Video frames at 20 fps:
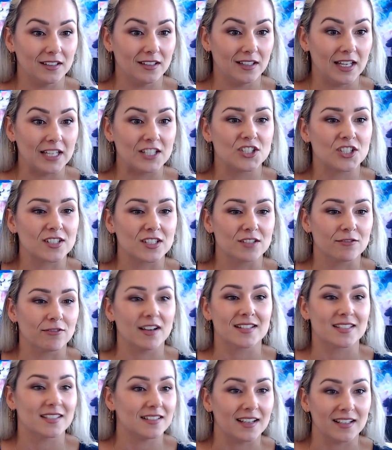it just
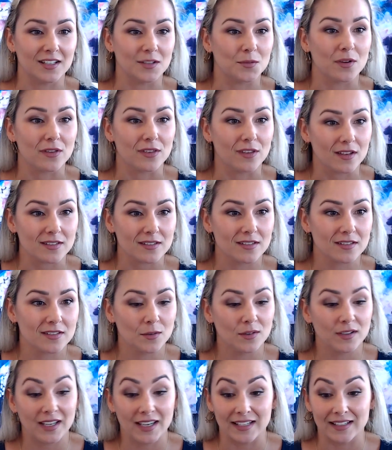resonated with us.
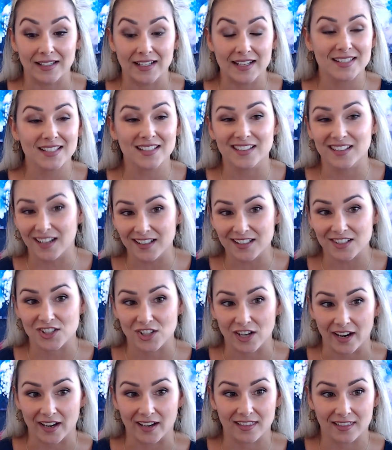So again, it's a gut
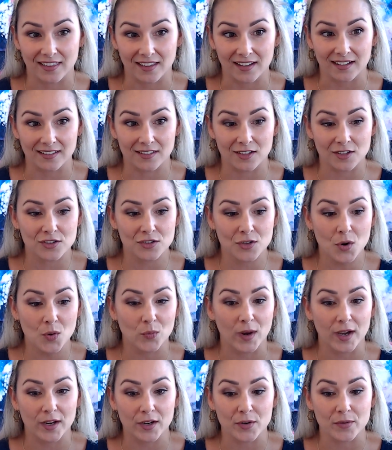check thing. There's no
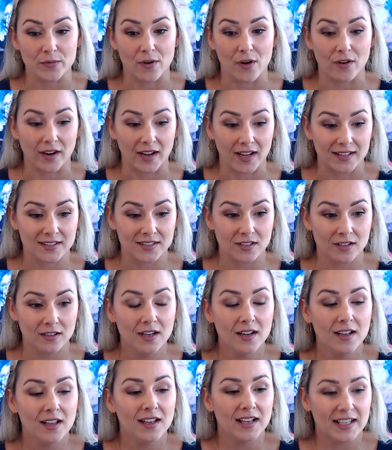right or wrong answer.
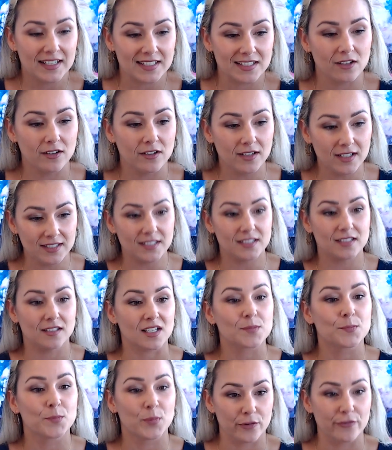As long as it
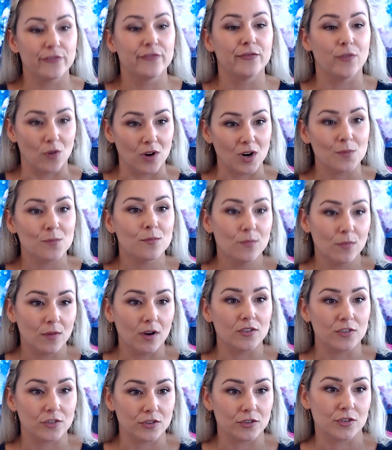does perform
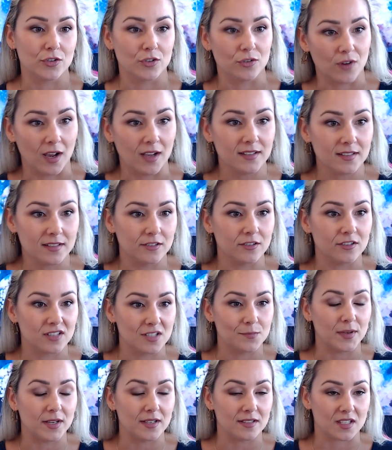under duress, under
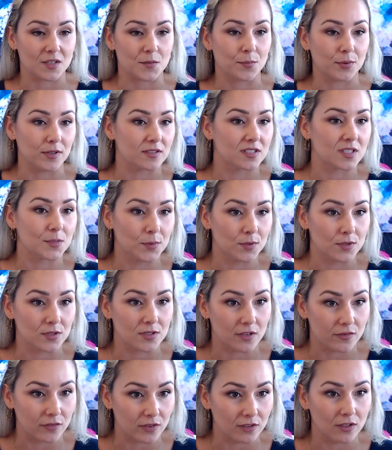the basic principles
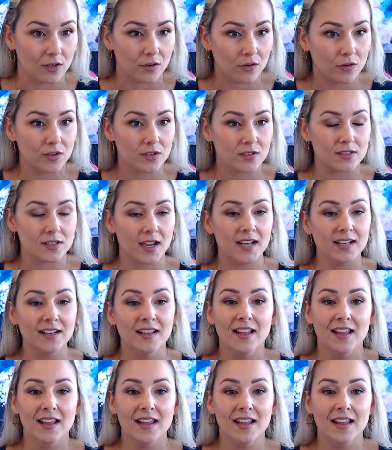of a logo design,